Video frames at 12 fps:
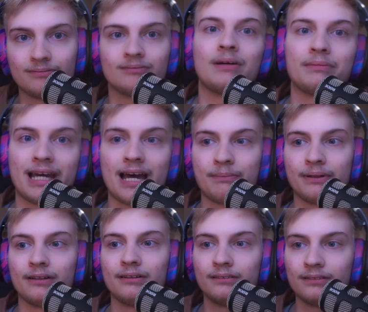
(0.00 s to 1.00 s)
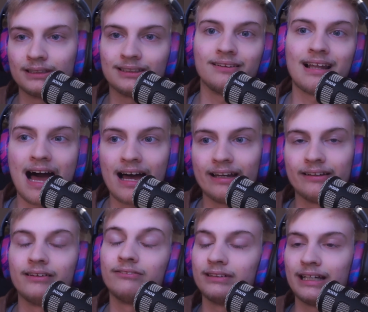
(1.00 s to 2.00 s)
I'm capping. It's a lie.
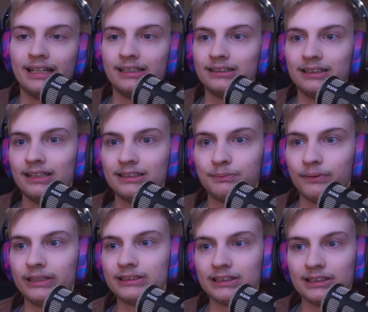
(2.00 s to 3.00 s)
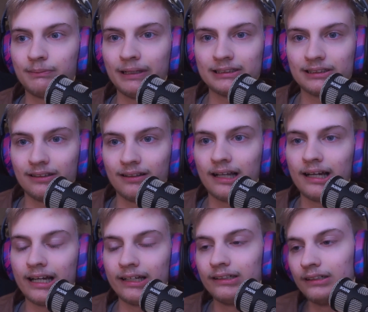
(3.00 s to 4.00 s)
The, the, the inspiration is basically a
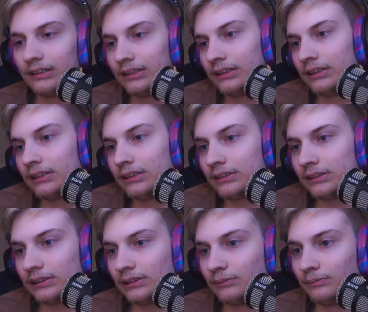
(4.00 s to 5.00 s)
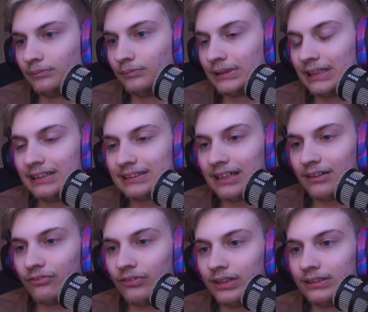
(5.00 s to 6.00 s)
lie. Um, but it is kind of
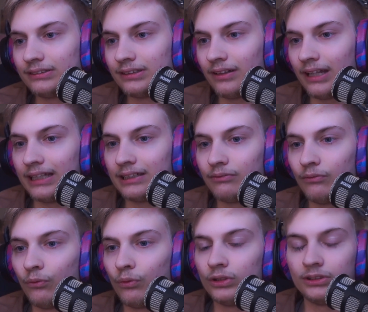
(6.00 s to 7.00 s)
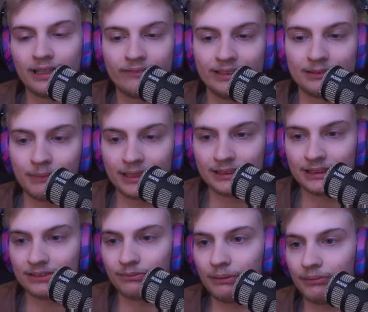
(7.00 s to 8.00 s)
fun to like you have these
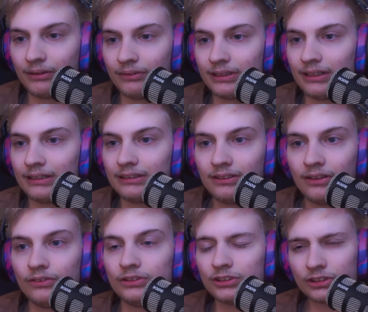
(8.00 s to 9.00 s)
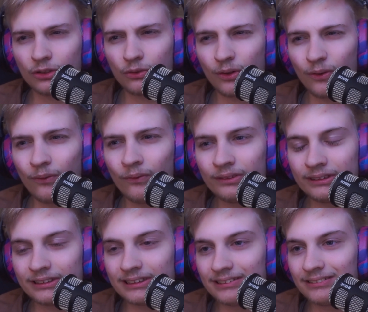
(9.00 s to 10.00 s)
messages from people that are you're like, you know, you're so old and
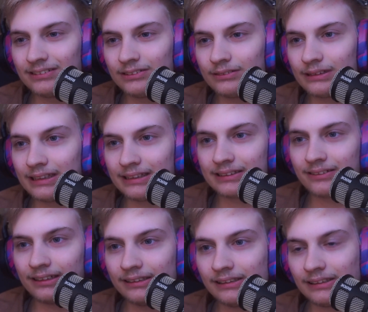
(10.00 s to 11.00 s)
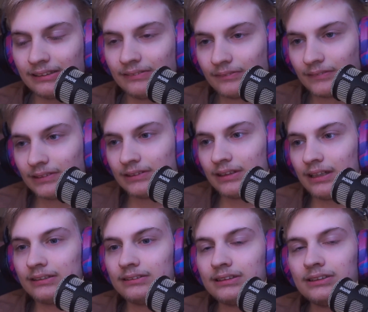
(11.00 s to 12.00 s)
you're still doing it. It's crazy.
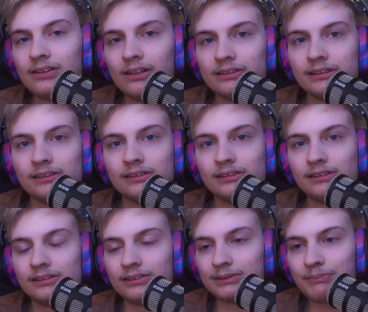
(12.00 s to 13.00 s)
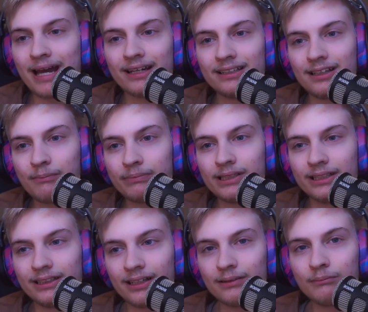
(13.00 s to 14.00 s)
Like you're still out here, you know, smacking up the
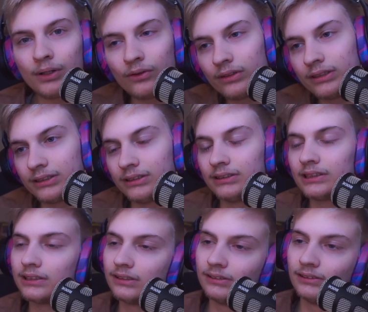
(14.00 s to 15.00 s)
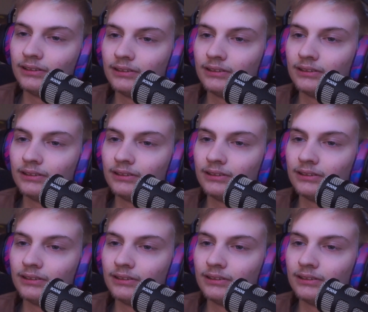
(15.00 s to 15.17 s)
young boys and